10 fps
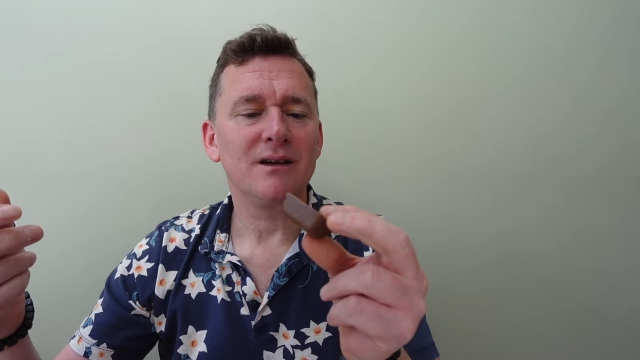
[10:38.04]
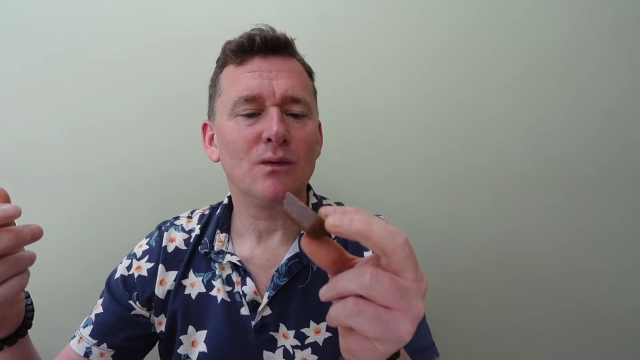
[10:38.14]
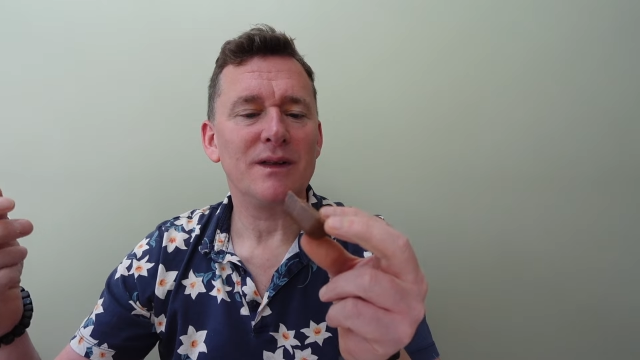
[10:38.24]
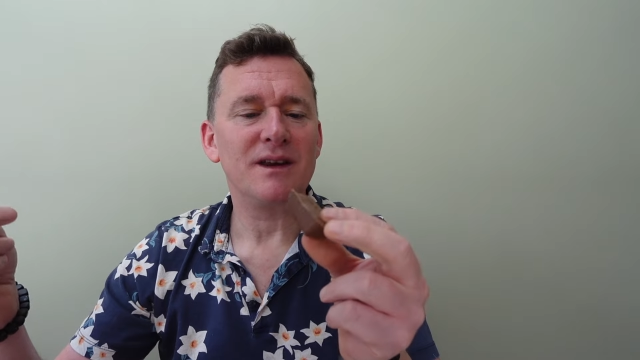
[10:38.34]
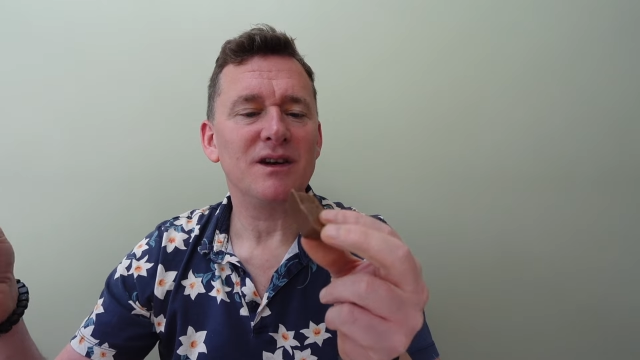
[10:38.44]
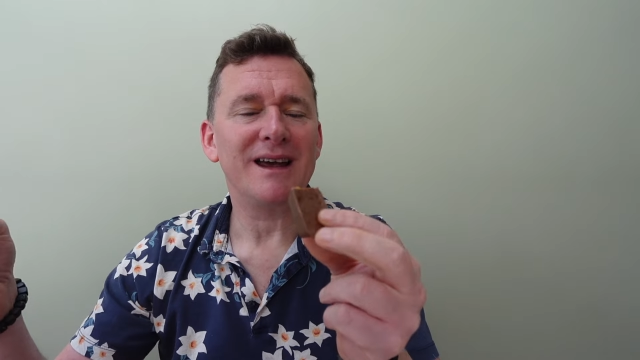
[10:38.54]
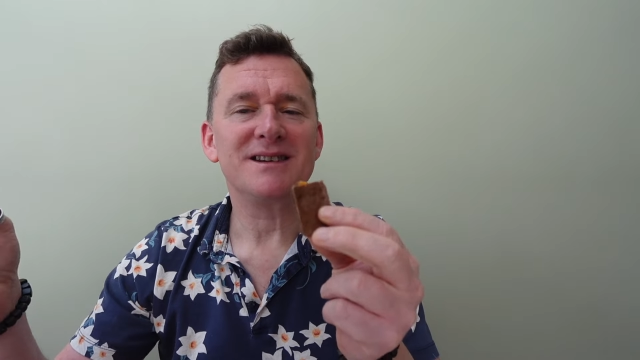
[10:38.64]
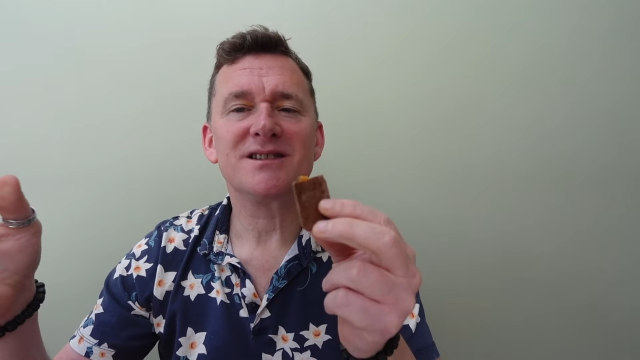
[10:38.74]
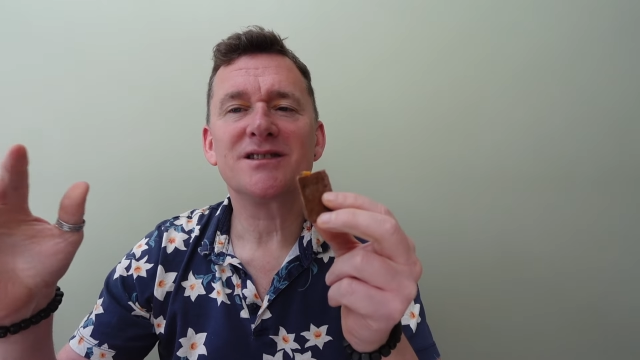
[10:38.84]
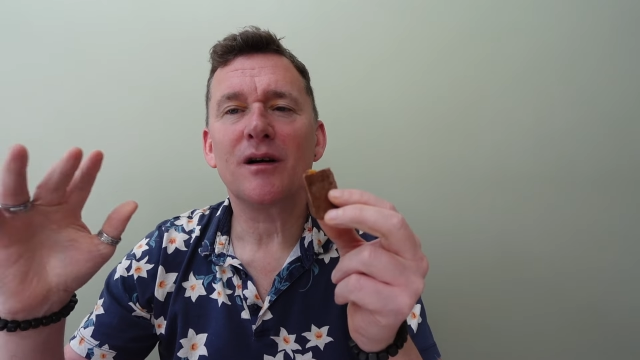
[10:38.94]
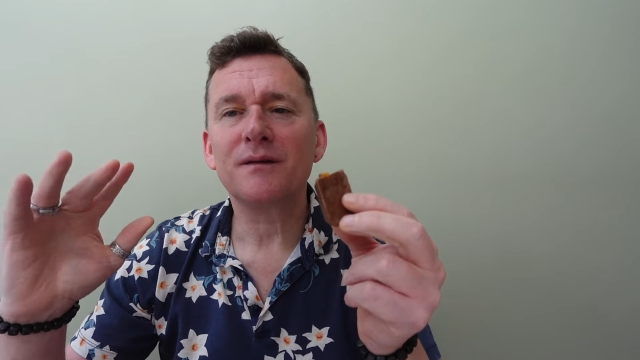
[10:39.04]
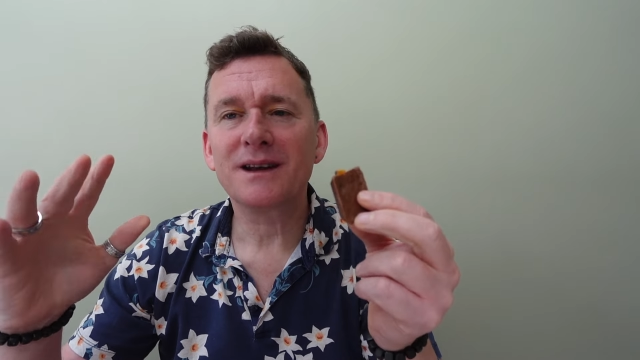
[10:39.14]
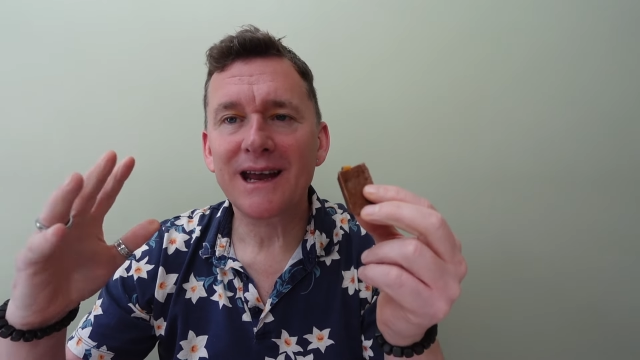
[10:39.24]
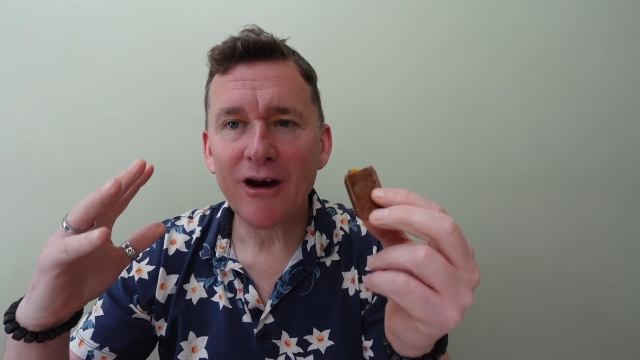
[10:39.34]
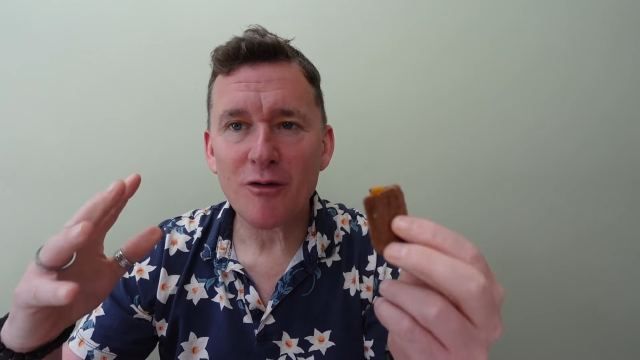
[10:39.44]
with a nice soft
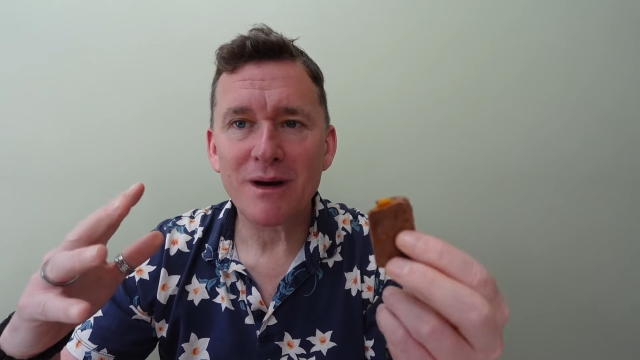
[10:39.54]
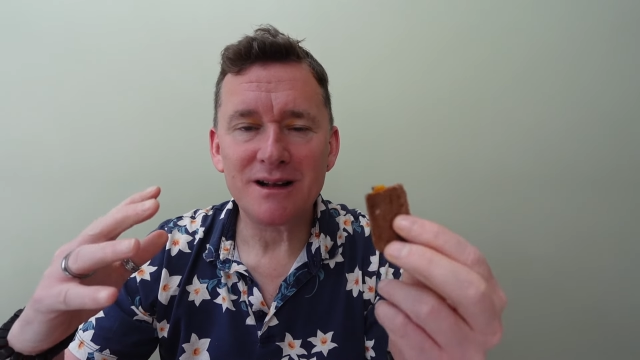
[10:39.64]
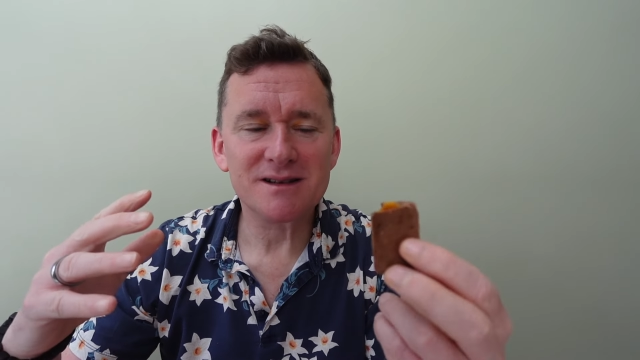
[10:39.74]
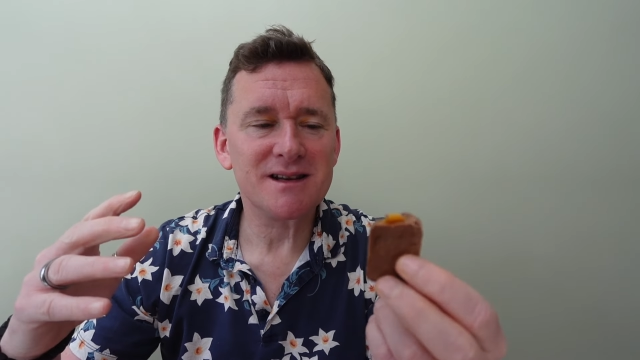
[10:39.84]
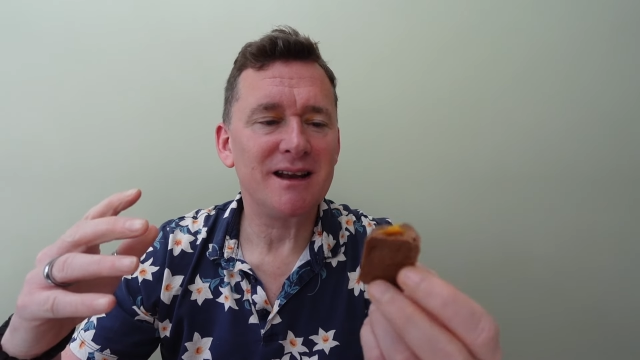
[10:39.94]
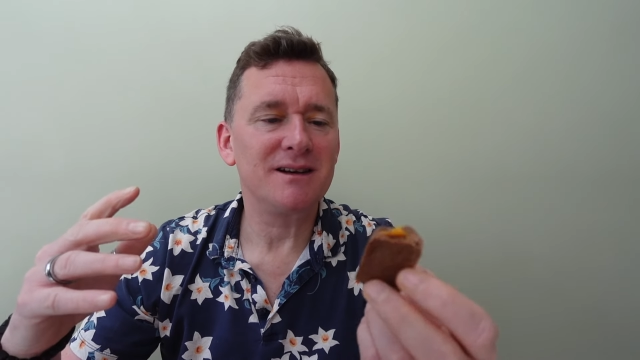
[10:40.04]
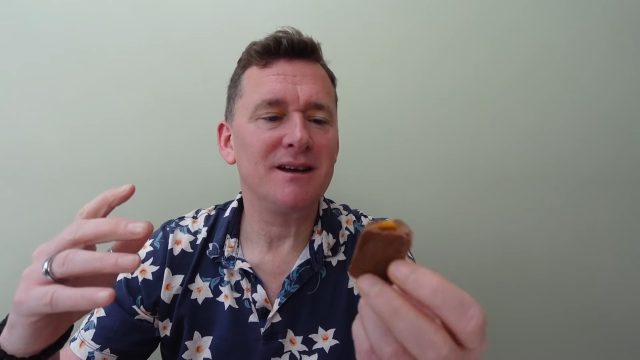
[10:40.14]
caramel center.